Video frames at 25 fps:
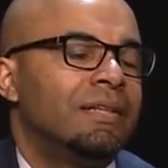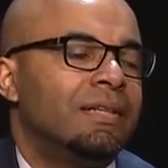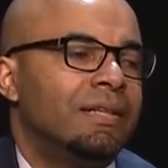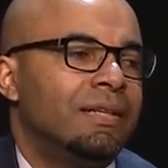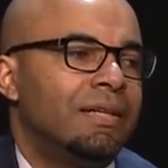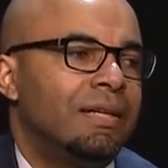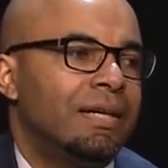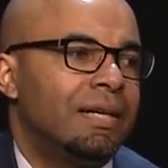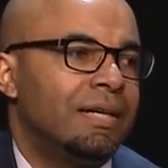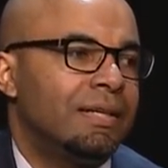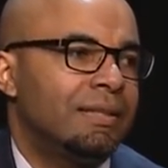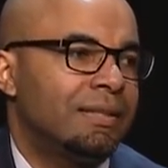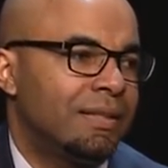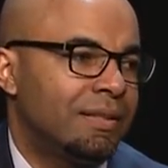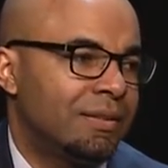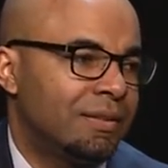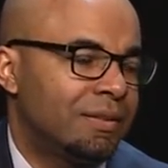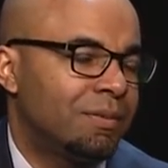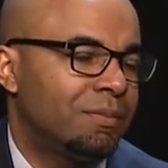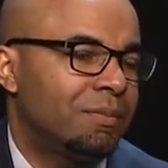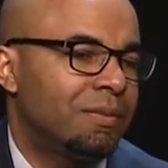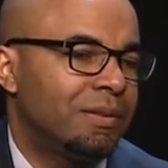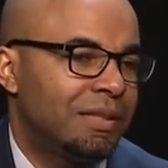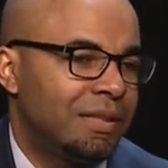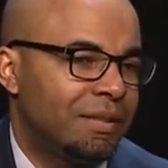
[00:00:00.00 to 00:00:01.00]
I tend
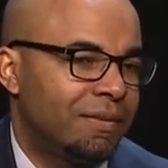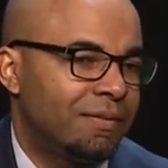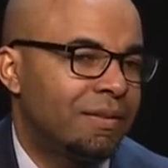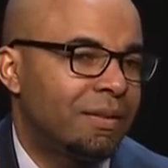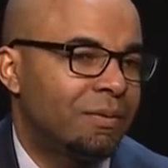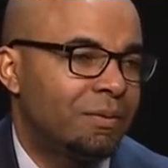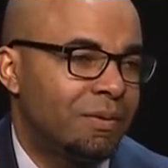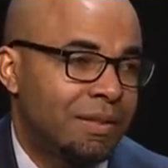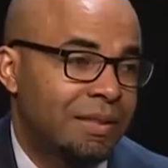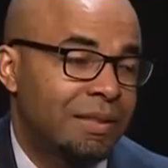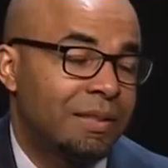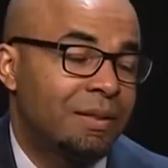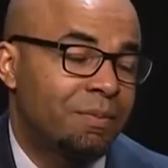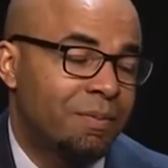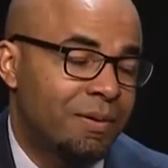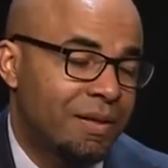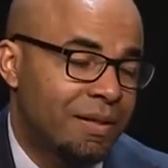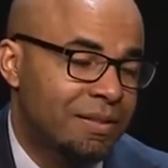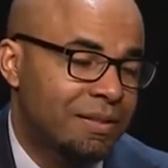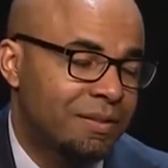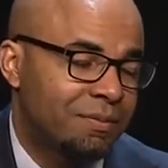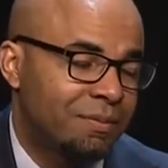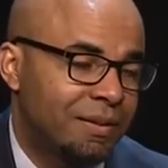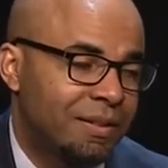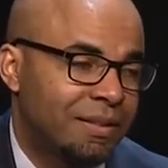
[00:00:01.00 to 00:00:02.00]
to believe that we can
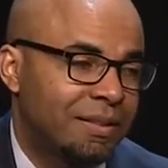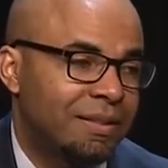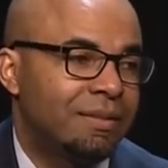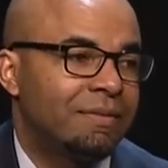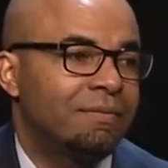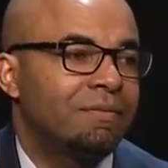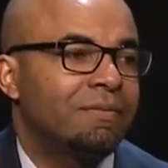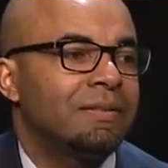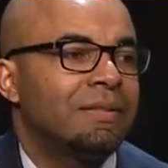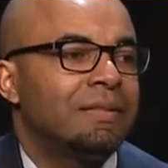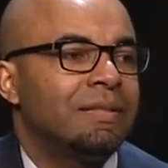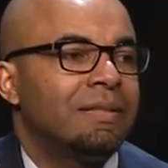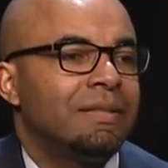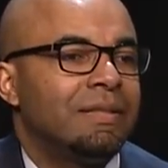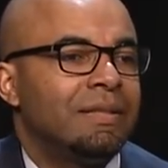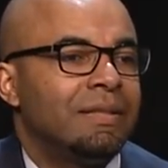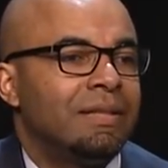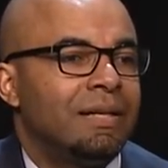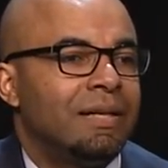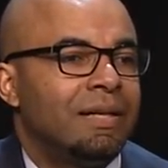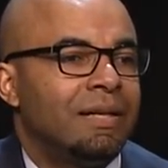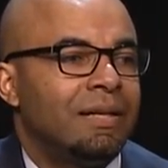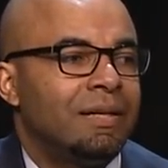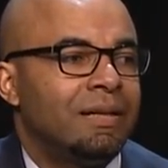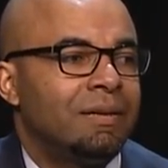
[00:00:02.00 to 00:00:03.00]
approximate it.
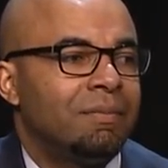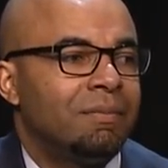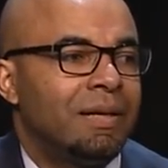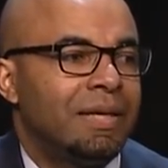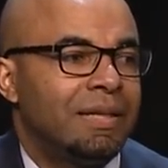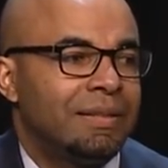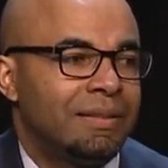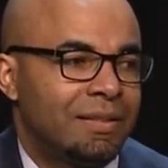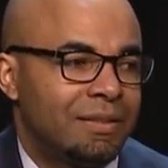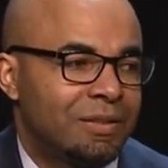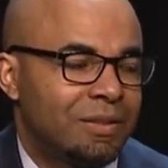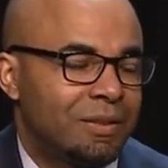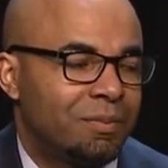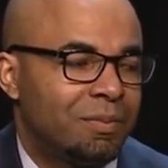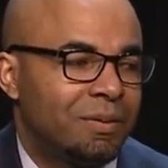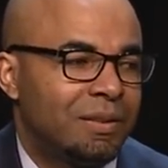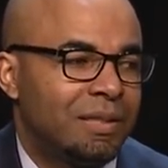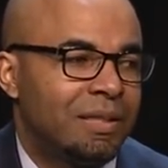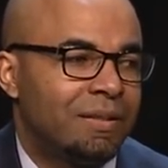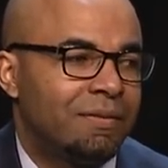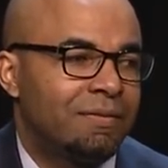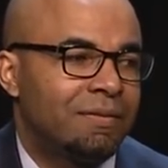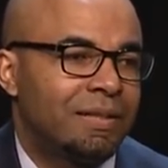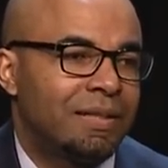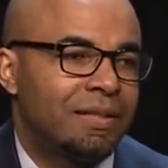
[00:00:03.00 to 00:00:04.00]
I tend to
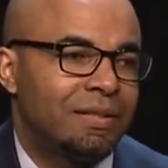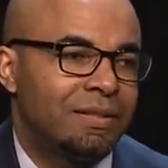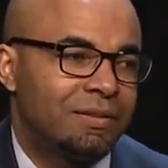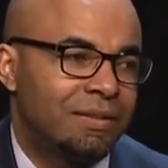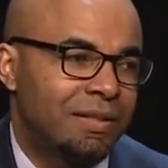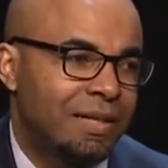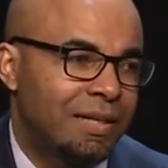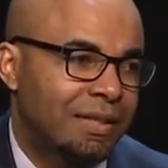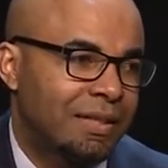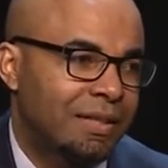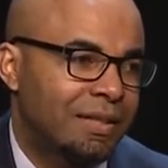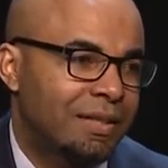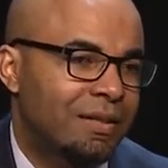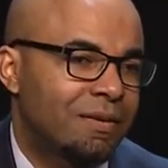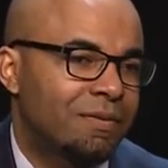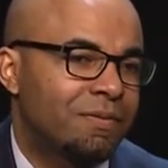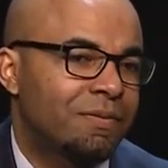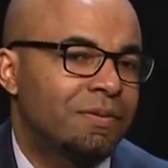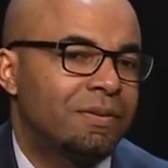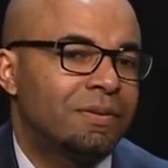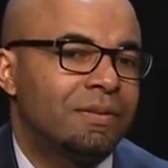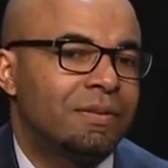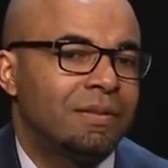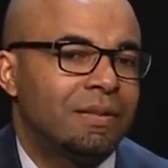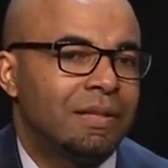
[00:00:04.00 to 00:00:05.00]
believe that if you're not
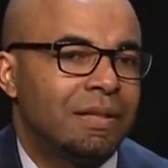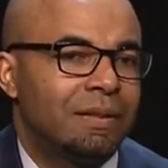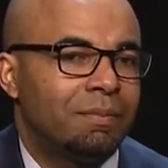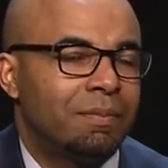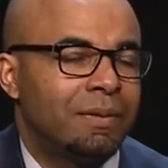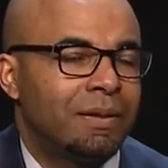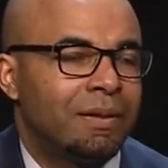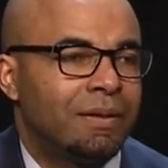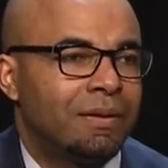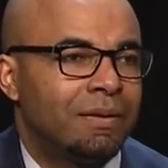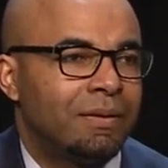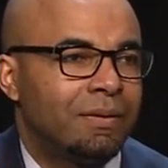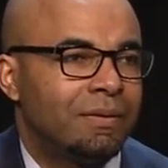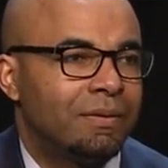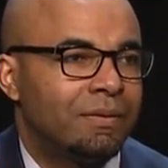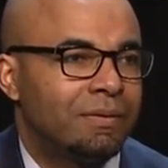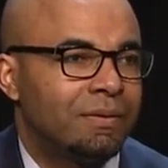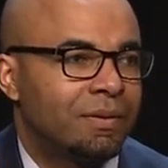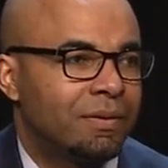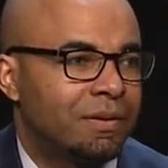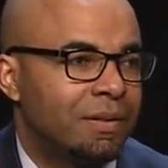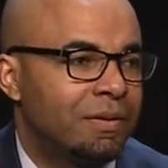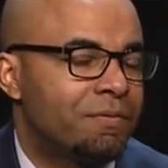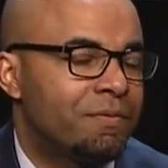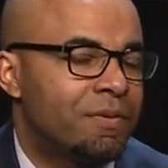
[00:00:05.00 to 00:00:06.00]
careful about
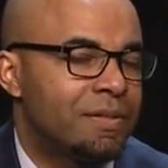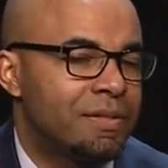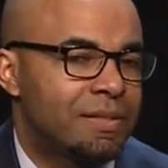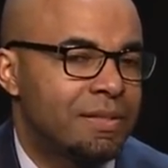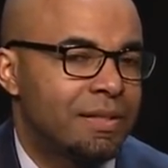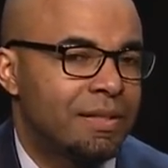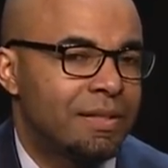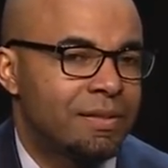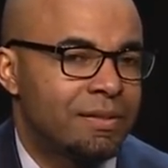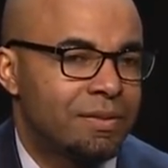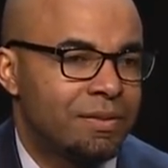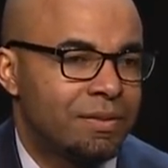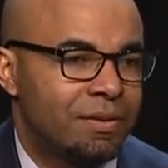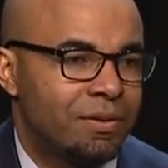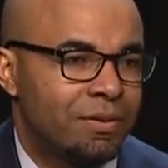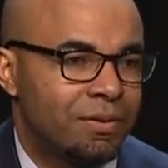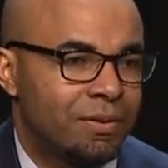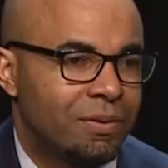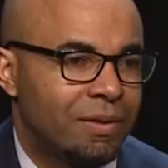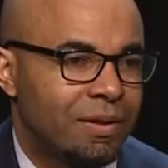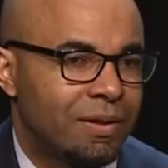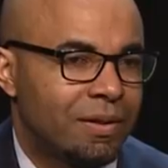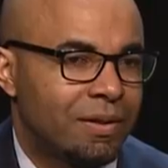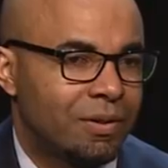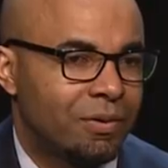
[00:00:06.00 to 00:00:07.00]
your inferences,
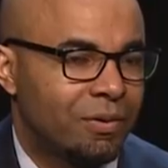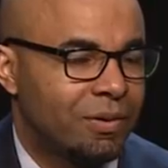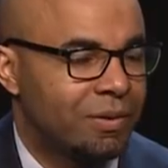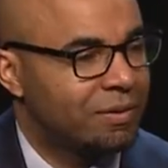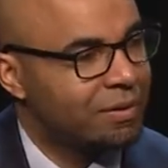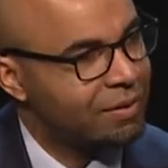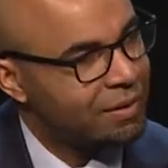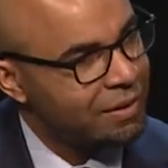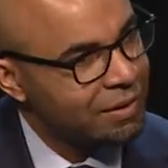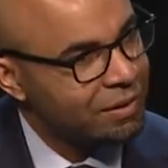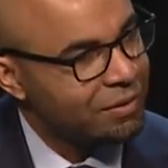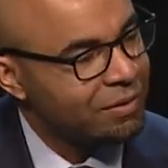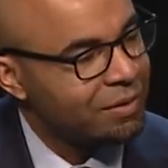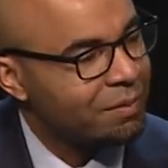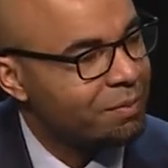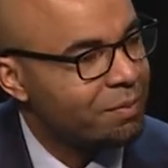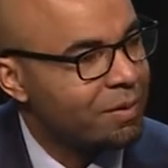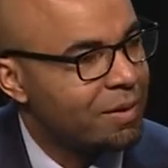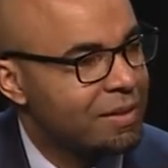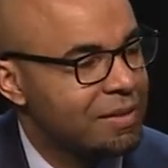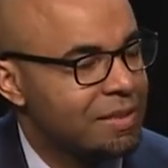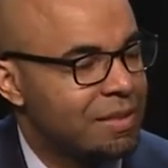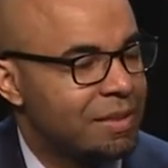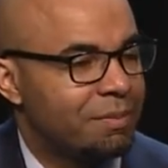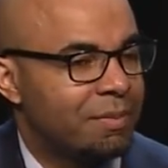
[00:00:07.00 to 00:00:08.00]
you are going to think you're
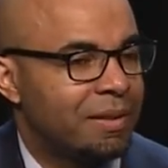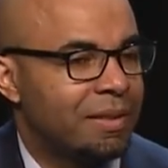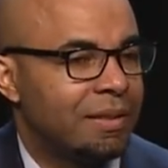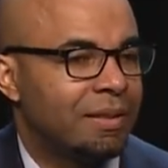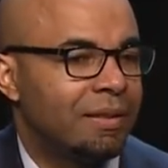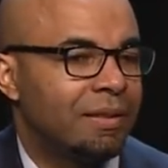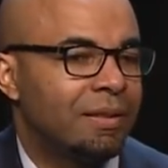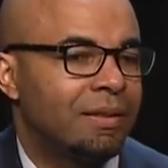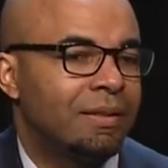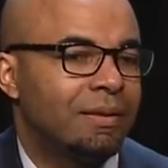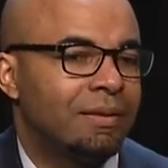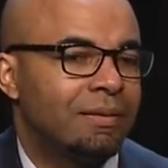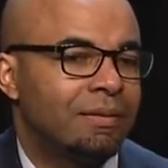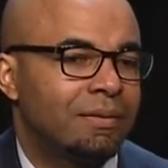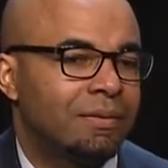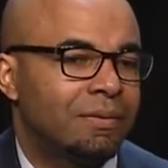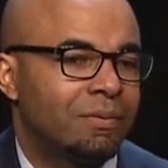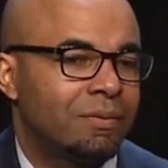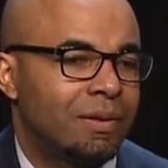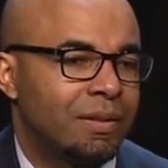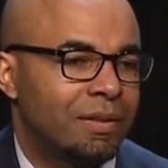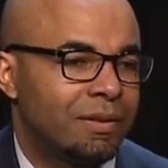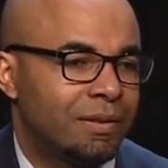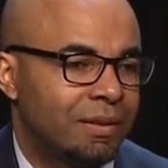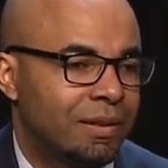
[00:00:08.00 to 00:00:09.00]
approximating it
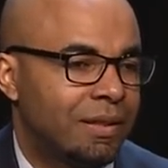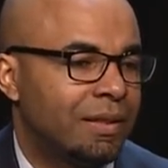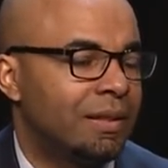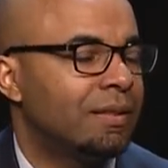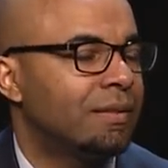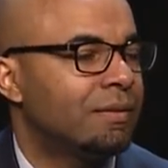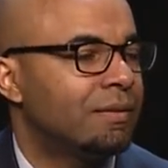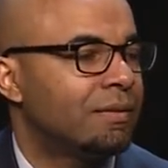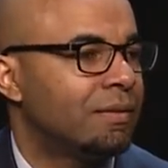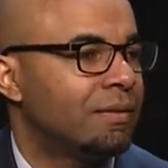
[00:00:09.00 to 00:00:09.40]
while you're not.